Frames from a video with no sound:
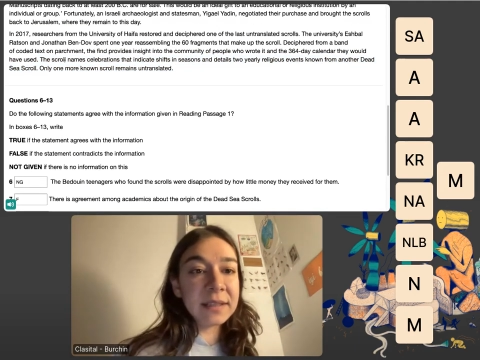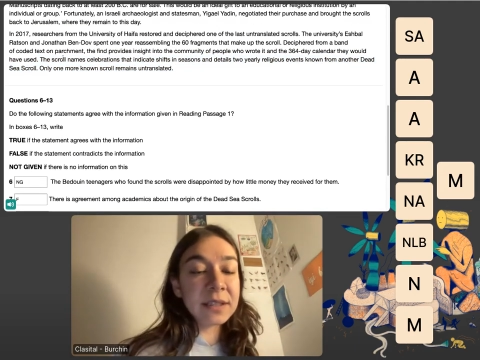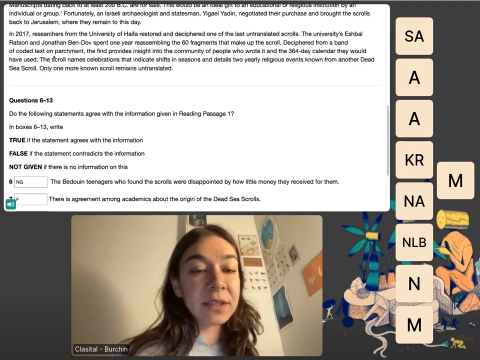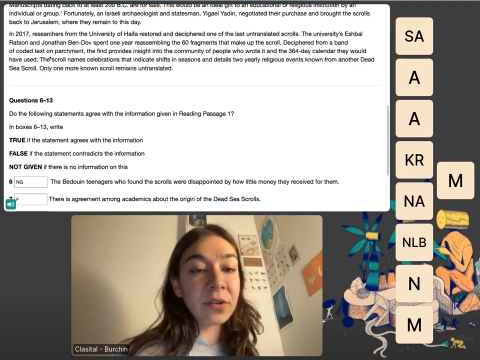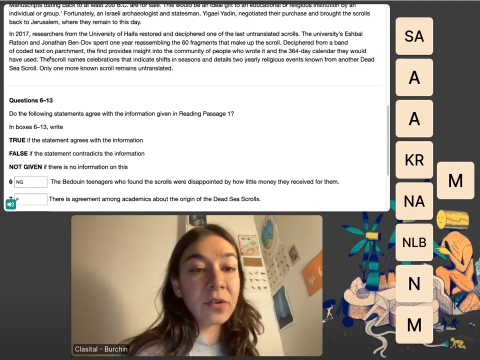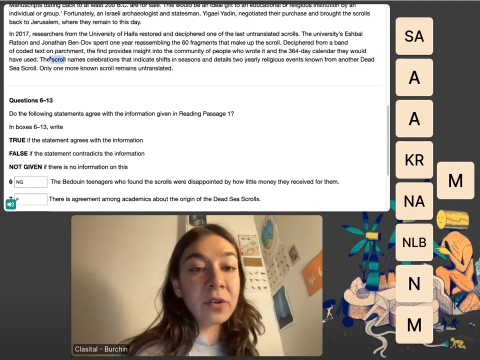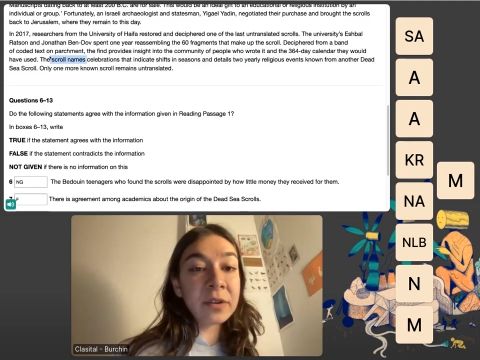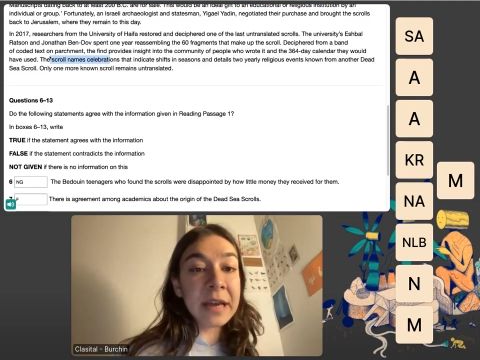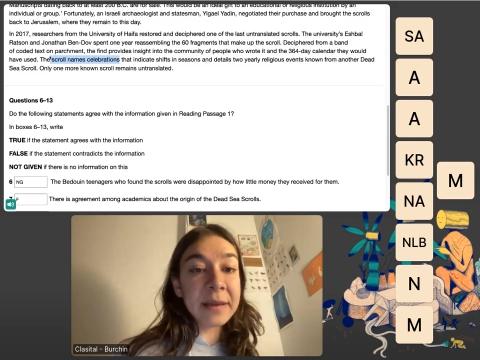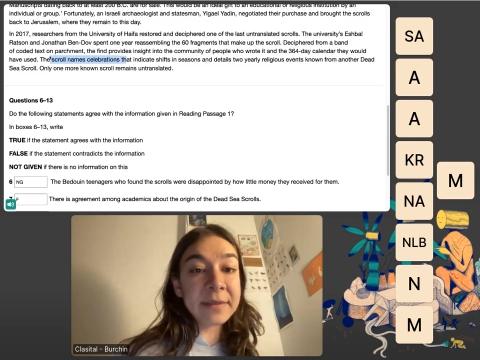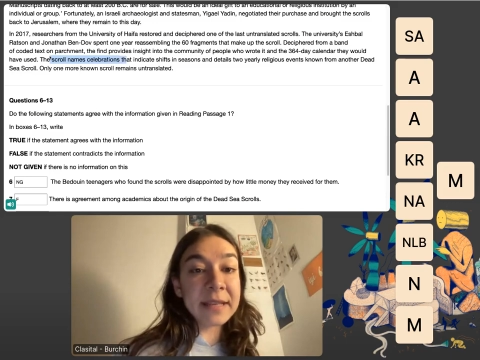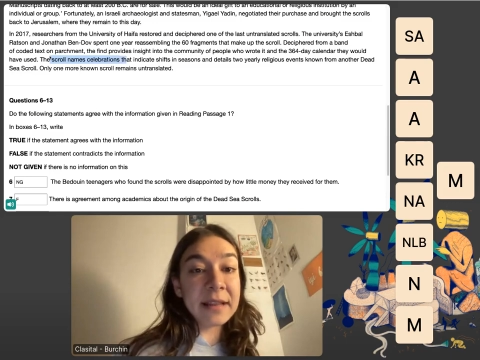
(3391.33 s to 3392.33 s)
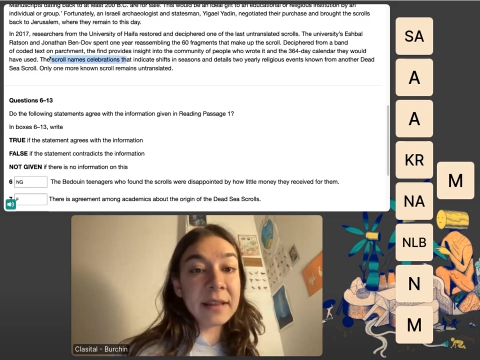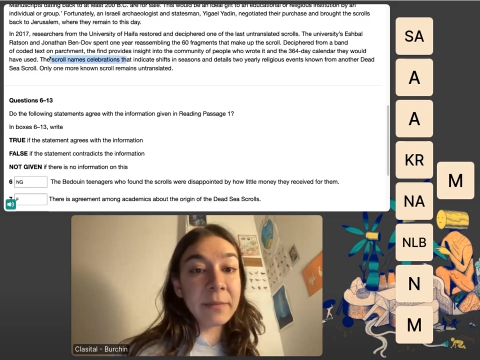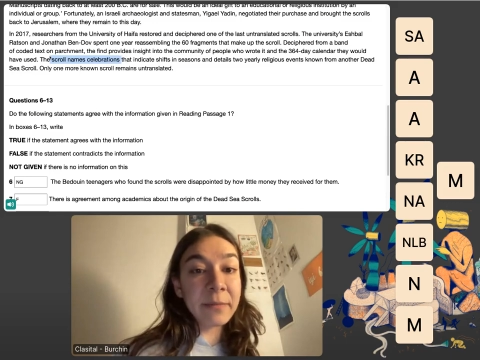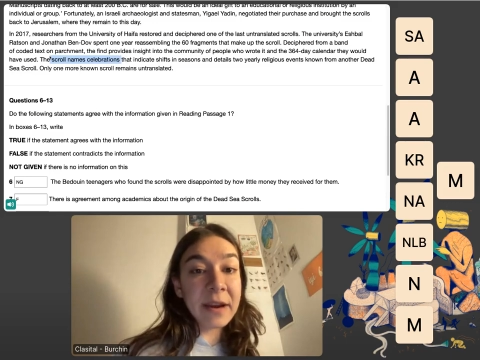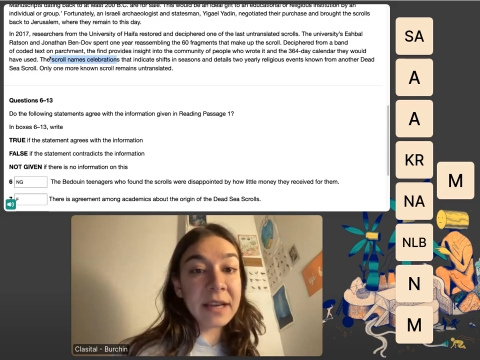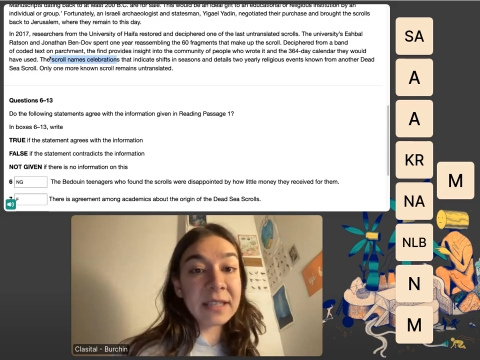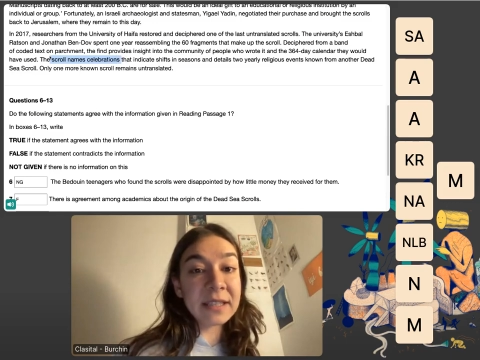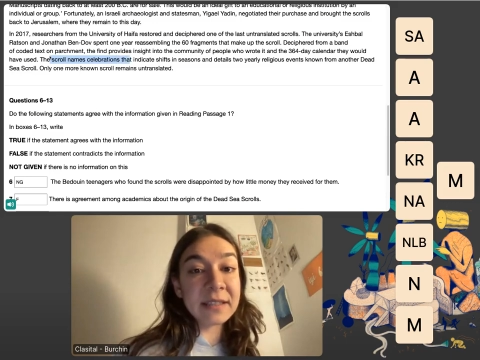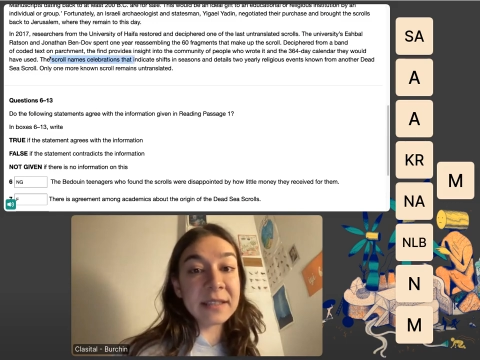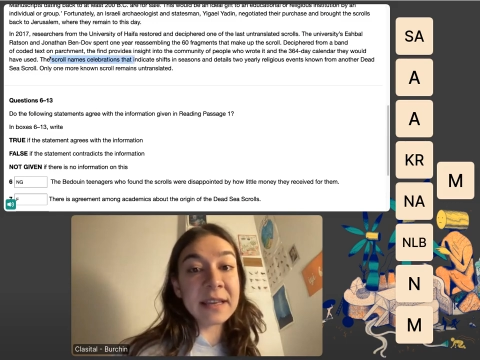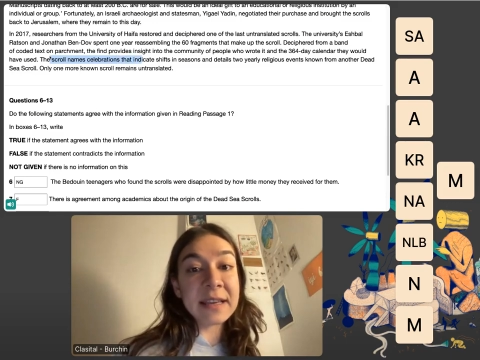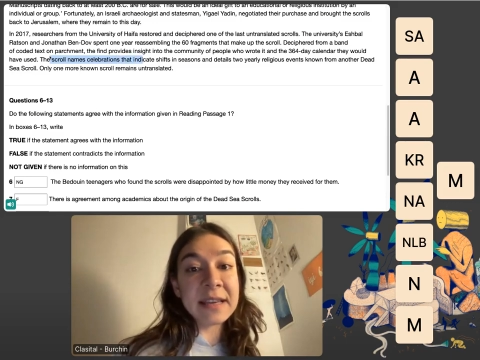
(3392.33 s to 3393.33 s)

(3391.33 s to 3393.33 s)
the scroll name celebrations that